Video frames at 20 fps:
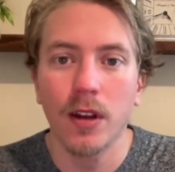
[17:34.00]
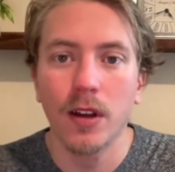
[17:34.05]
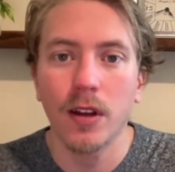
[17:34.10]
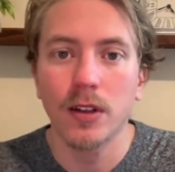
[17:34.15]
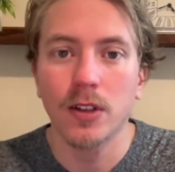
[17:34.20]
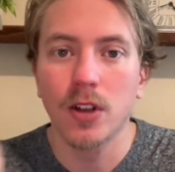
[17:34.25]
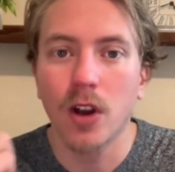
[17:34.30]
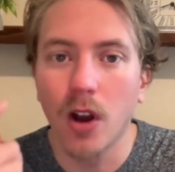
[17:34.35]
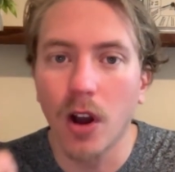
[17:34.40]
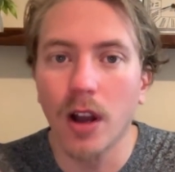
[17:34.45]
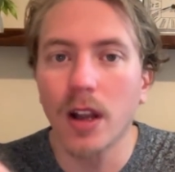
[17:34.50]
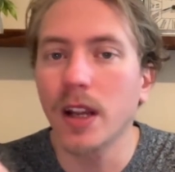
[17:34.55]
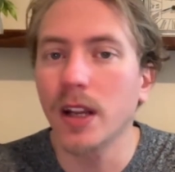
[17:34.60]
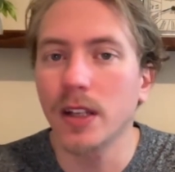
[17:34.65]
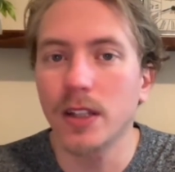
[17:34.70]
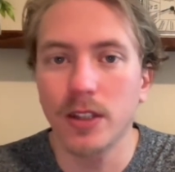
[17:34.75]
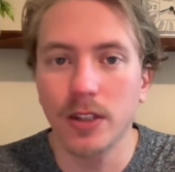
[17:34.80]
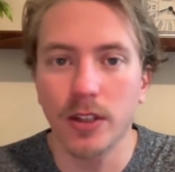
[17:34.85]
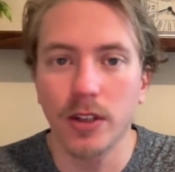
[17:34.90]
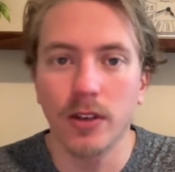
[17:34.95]

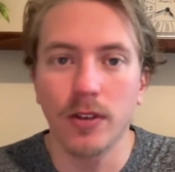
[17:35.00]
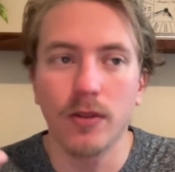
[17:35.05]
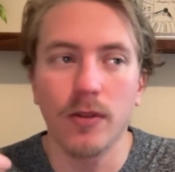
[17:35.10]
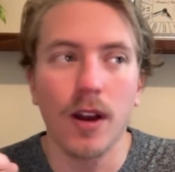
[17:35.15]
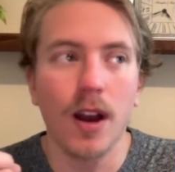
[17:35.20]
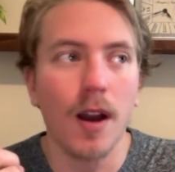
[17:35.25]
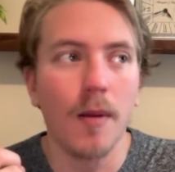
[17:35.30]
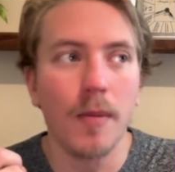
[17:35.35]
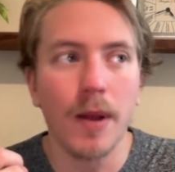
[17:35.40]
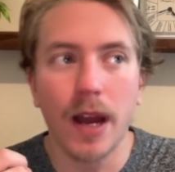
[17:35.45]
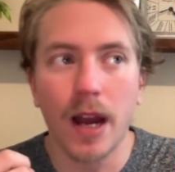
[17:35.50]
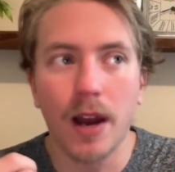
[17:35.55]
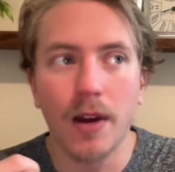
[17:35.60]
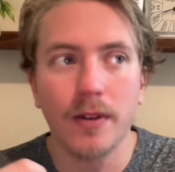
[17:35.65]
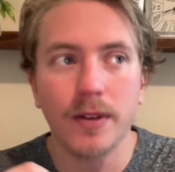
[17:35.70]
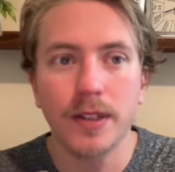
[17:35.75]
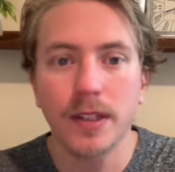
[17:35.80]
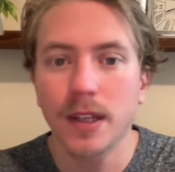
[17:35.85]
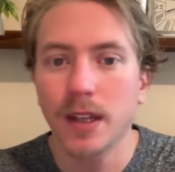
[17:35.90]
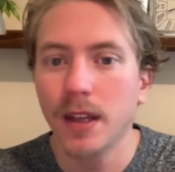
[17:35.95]
talking to you
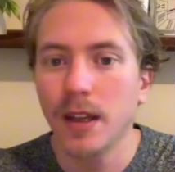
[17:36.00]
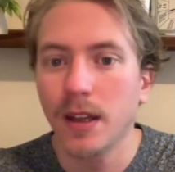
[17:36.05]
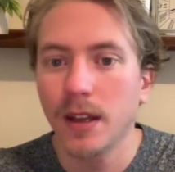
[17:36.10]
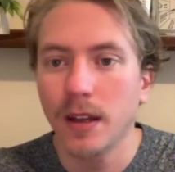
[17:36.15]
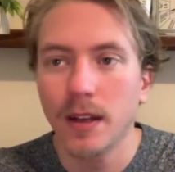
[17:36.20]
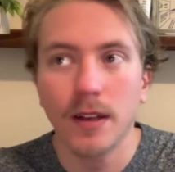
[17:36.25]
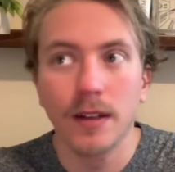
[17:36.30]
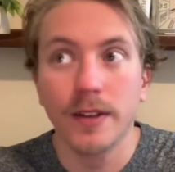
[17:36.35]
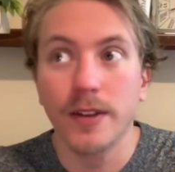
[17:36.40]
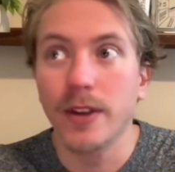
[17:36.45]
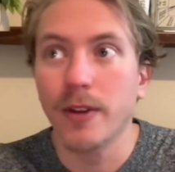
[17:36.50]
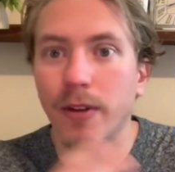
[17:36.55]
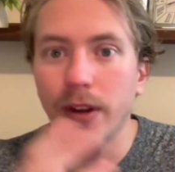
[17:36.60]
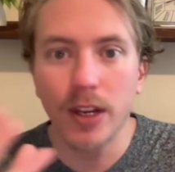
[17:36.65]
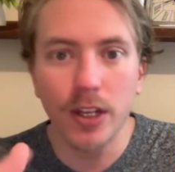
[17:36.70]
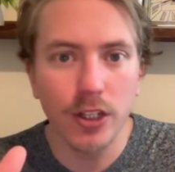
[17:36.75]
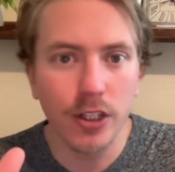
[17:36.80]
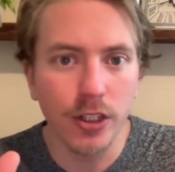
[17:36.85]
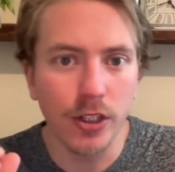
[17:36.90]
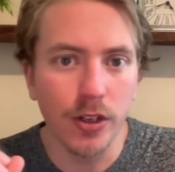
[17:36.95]
about their
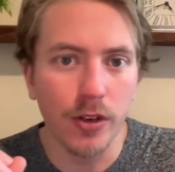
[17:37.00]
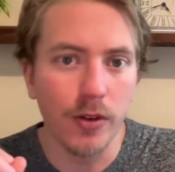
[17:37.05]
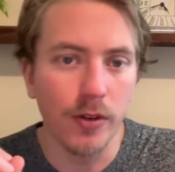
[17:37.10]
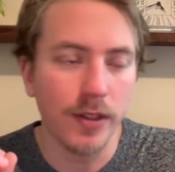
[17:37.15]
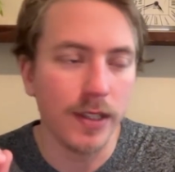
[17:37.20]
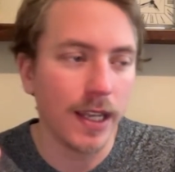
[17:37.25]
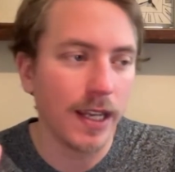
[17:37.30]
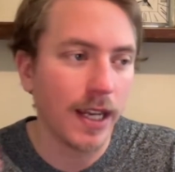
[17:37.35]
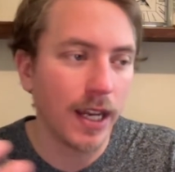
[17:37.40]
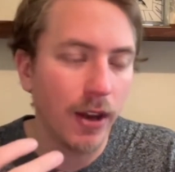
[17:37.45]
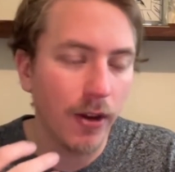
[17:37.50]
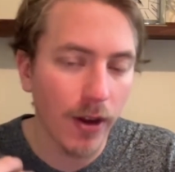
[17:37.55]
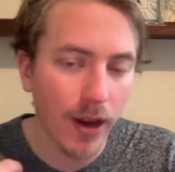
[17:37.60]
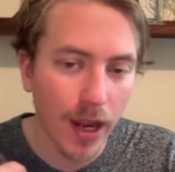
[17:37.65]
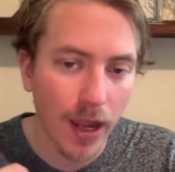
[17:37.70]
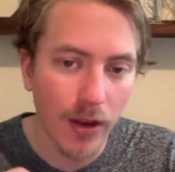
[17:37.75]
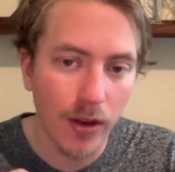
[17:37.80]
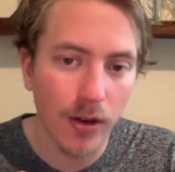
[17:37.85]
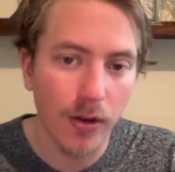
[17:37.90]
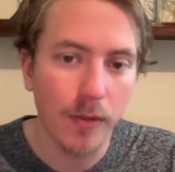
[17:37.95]
issues and
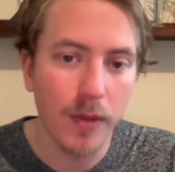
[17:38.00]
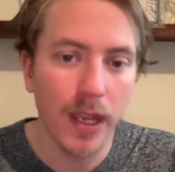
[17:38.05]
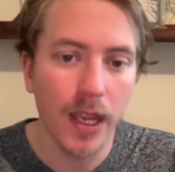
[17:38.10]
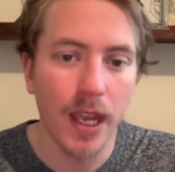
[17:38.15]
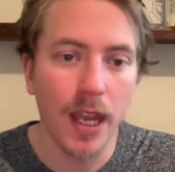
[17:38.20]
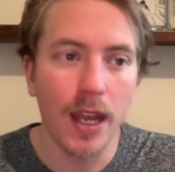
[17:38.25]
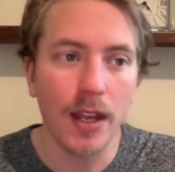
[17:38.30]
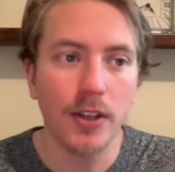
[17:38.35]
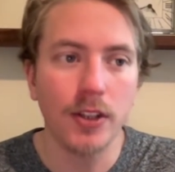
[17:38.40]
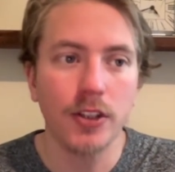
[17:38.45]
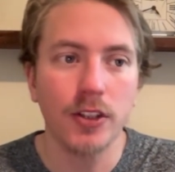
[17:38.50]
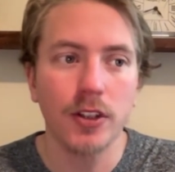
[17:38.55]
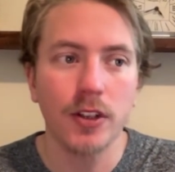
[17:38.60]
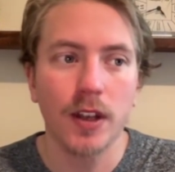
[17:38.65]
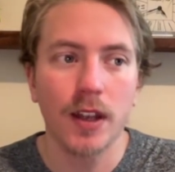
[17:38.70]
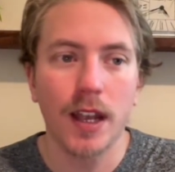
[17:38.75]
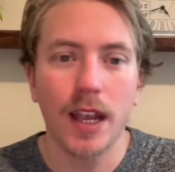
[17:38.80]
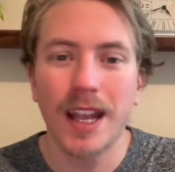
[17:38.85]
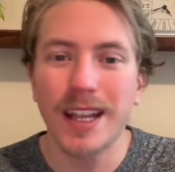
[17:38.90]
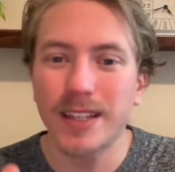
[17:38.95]
hearing out your pitch.
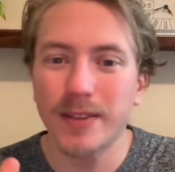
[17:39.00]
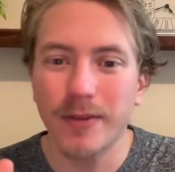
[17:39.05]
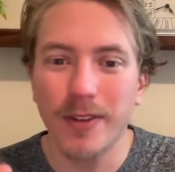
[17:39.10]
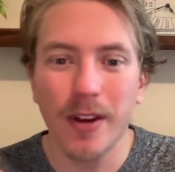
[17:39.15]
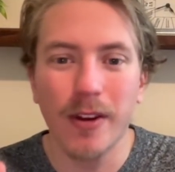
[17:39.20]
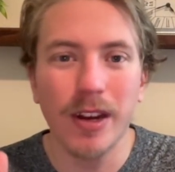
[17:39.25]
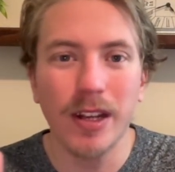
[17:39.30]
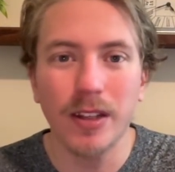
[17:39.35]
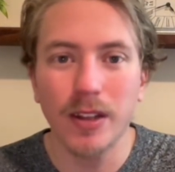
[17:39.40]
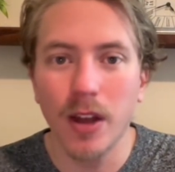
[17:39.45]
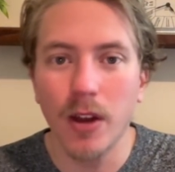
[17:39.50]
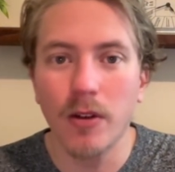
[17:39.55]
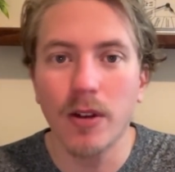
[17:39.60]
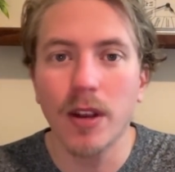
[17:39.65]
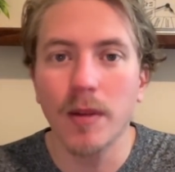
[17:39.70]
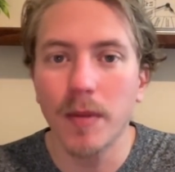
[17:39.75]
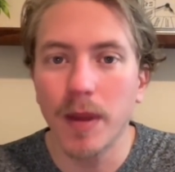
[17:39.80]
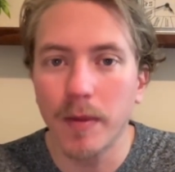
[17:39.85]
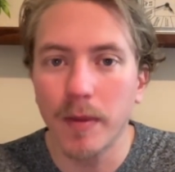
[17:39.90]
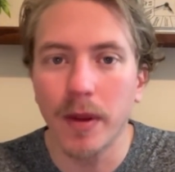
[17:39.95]
It's very low
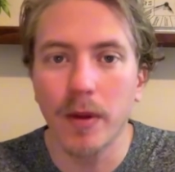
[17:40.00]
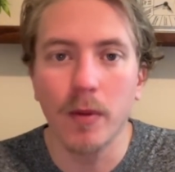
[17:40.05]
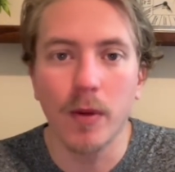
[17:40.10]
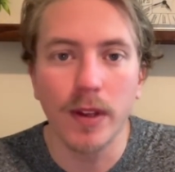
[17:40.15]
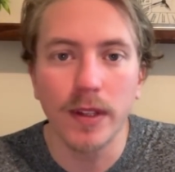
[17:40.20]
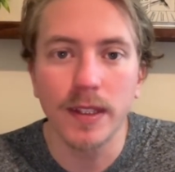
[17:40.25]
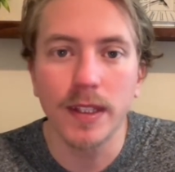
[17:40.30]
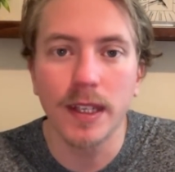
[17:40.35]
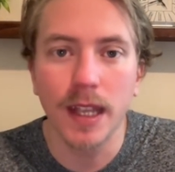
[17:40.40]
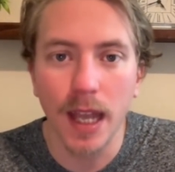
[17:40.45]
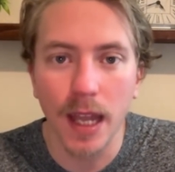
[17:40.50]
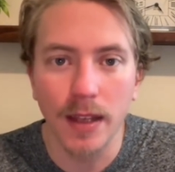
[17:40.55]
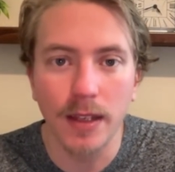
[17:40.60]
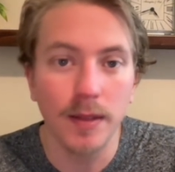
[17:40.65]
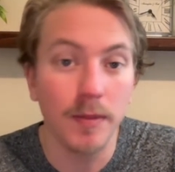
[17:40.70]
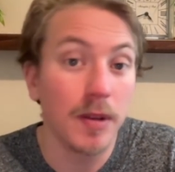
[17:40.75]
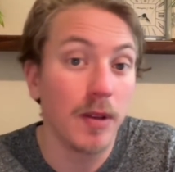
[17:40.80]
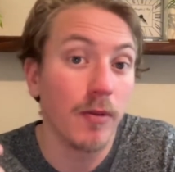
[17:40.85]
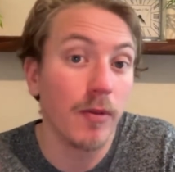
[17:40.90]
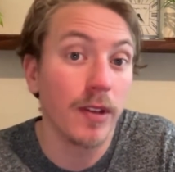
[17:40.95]
commitment, once again,
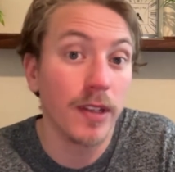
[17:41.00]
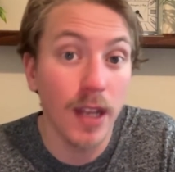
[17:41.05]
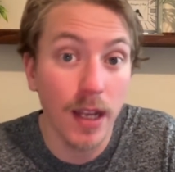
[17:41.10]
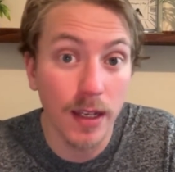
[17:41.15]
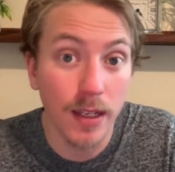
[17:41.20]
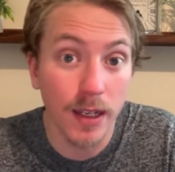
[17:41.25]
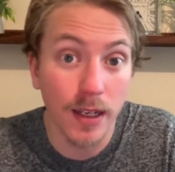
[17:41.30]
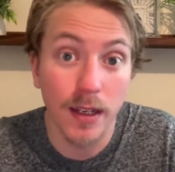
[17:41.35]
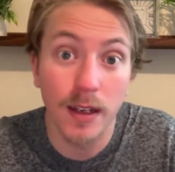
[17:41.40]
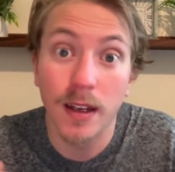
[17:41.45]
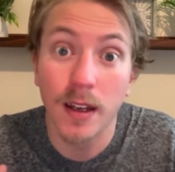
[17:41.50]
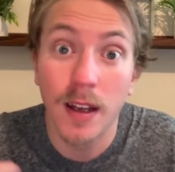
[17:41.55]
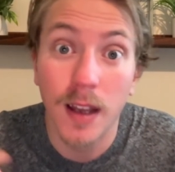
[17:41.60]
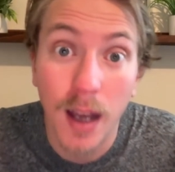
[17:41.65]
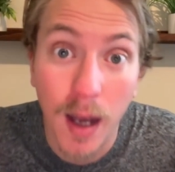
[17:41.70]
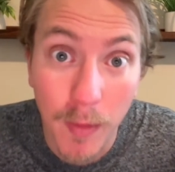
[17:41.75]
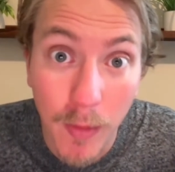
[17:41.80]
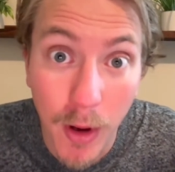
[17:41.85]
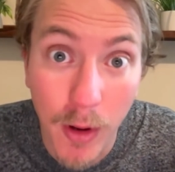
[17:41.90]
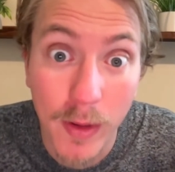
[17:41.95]
to be redundant.
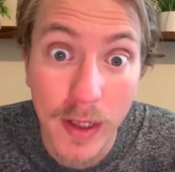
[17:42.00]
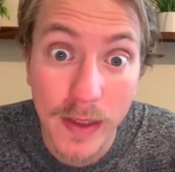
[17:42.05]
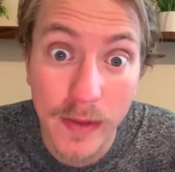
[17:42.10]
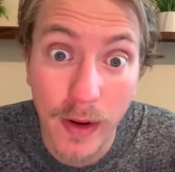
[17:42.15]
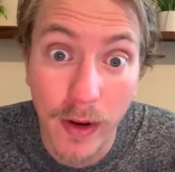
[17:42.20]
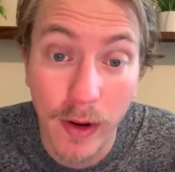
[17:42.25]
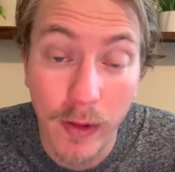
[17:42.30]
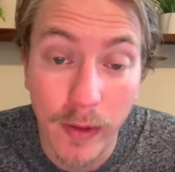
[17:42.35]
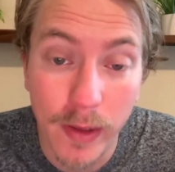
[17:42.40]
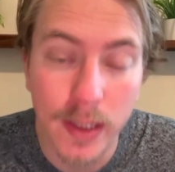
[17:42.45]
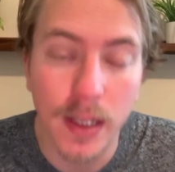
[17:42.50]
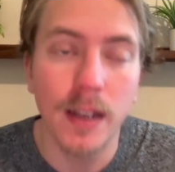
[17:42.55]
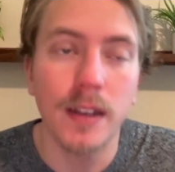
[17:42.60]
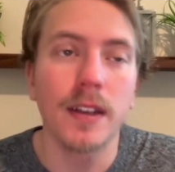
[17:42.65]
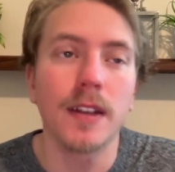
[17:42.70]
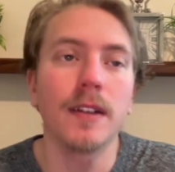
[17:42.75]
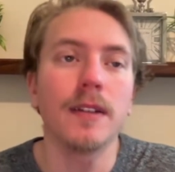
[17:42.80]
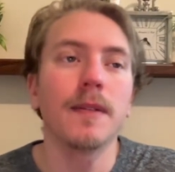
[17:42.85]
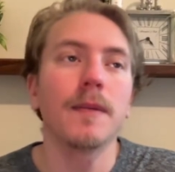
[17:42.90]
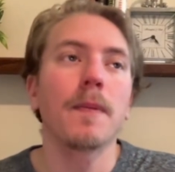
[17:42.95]
I'm always very
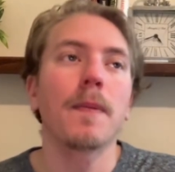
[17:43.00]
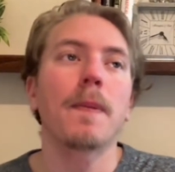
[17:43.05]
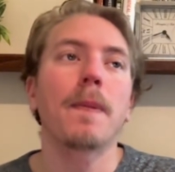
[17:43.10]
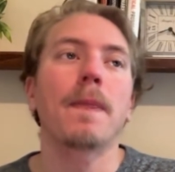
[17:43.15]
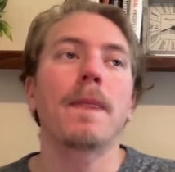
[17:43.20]
redundant.